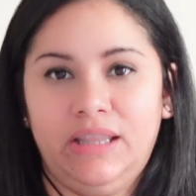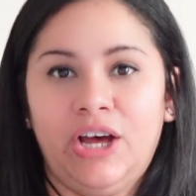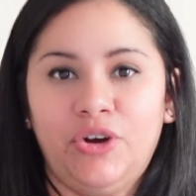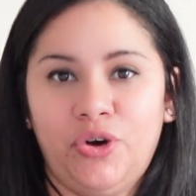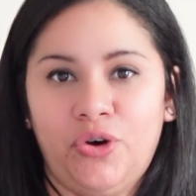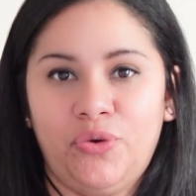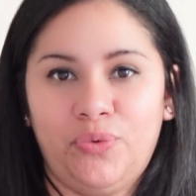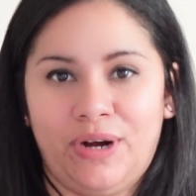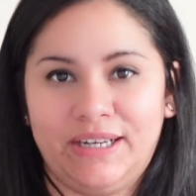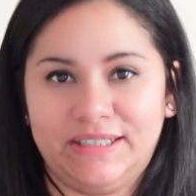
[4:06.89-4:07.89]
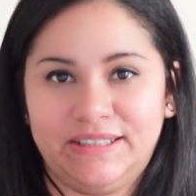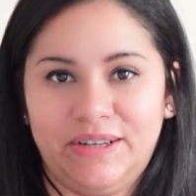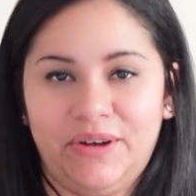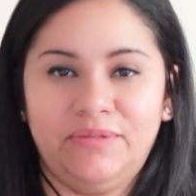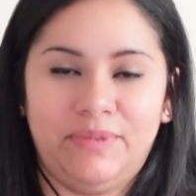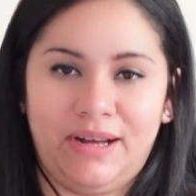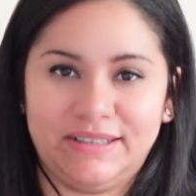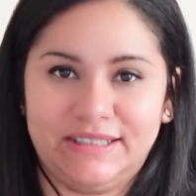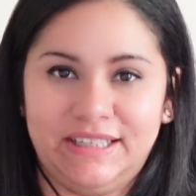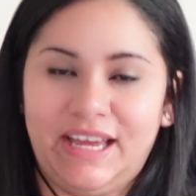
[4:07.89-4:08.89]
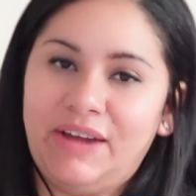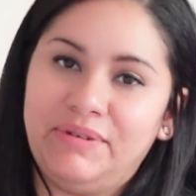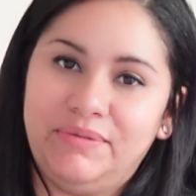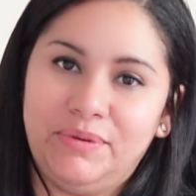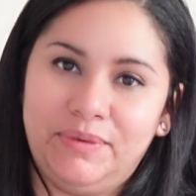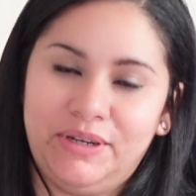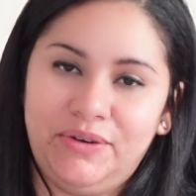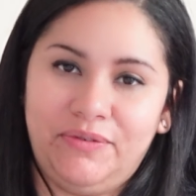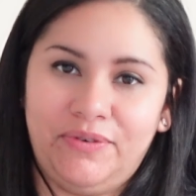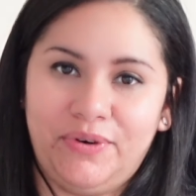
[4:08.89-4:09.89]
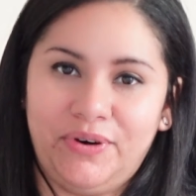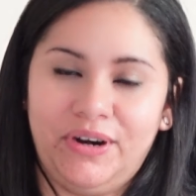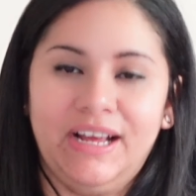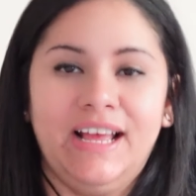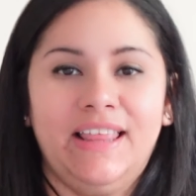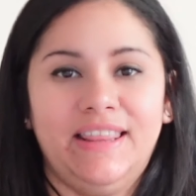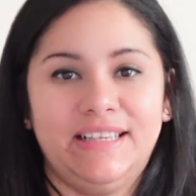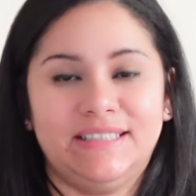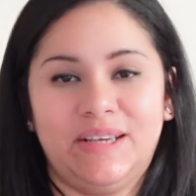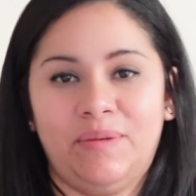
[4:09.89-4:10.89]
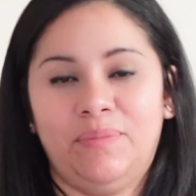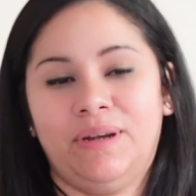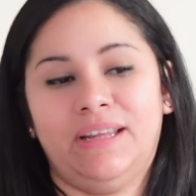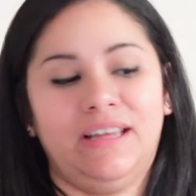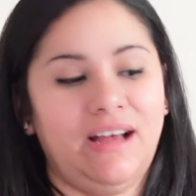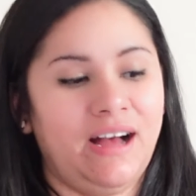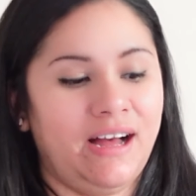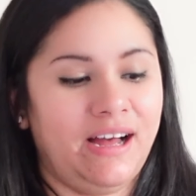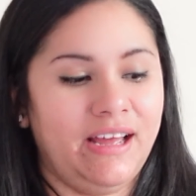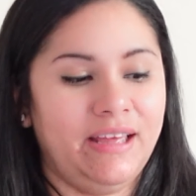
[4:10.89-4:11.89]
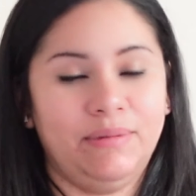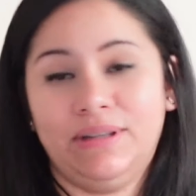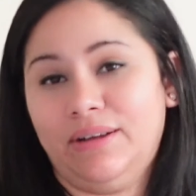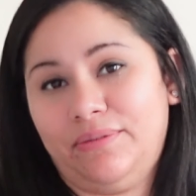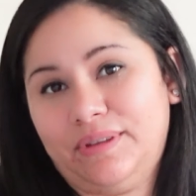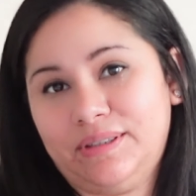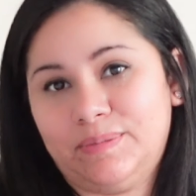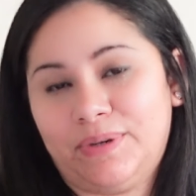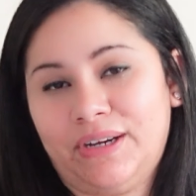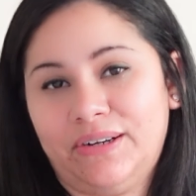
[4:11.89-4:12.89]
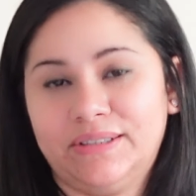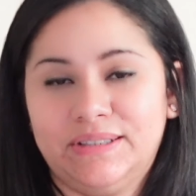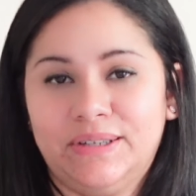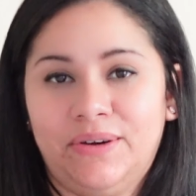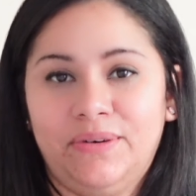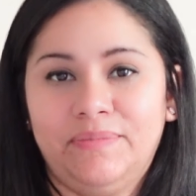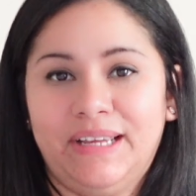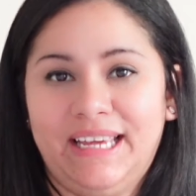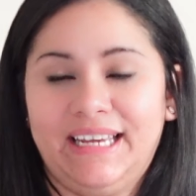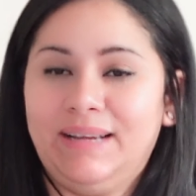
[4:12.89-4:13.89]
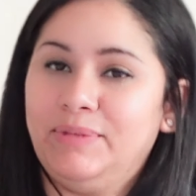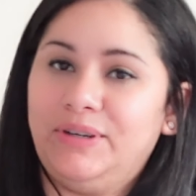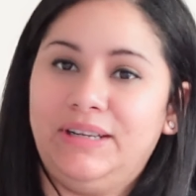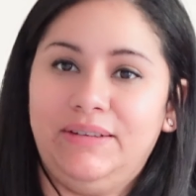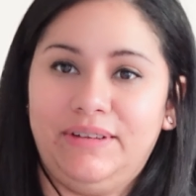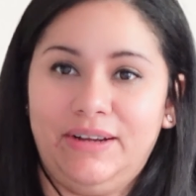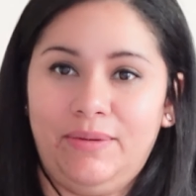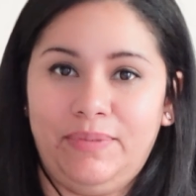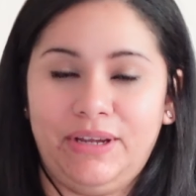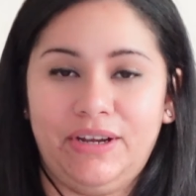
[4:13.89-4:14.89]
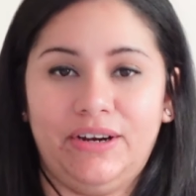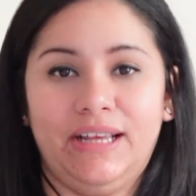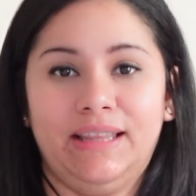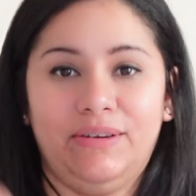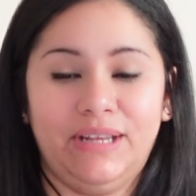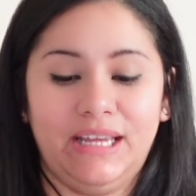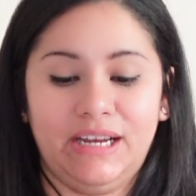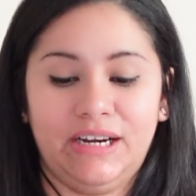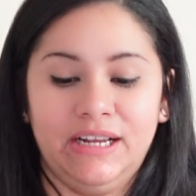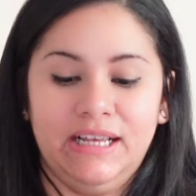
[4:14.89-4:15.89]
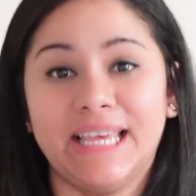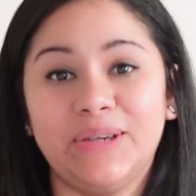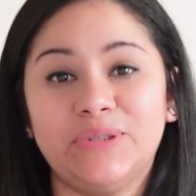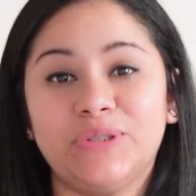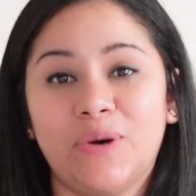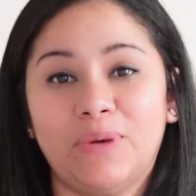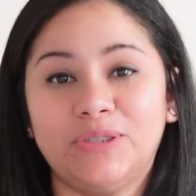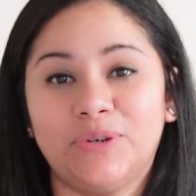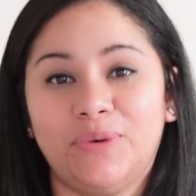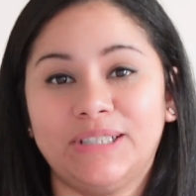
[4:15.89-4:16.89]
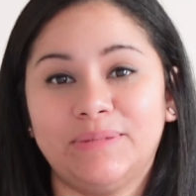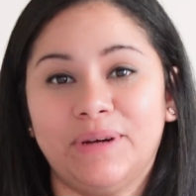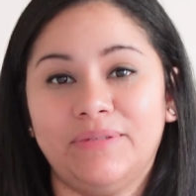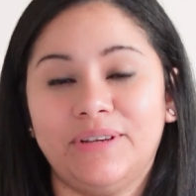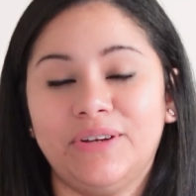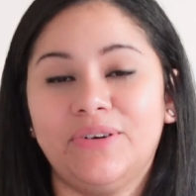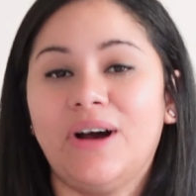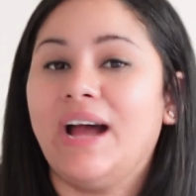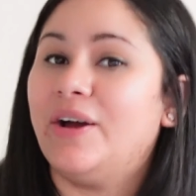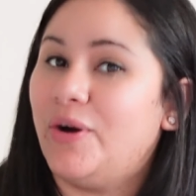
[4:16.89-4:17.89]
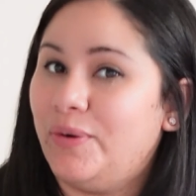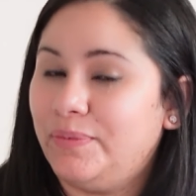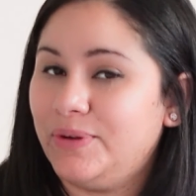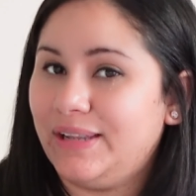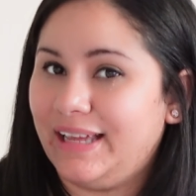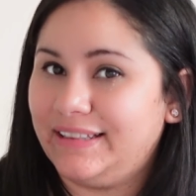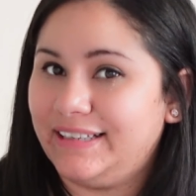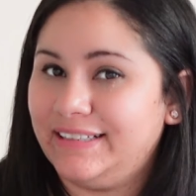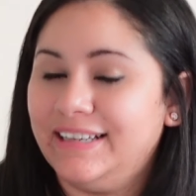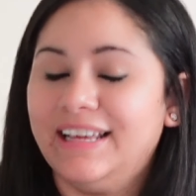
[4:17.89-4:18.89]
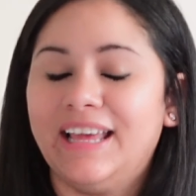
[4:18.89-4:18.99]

Now go watch the unboxing and review video for this company. I am in love with this product, so again, I'm gonna leave it up here and down here. Thank you so much for watching my video. I hope you liked it.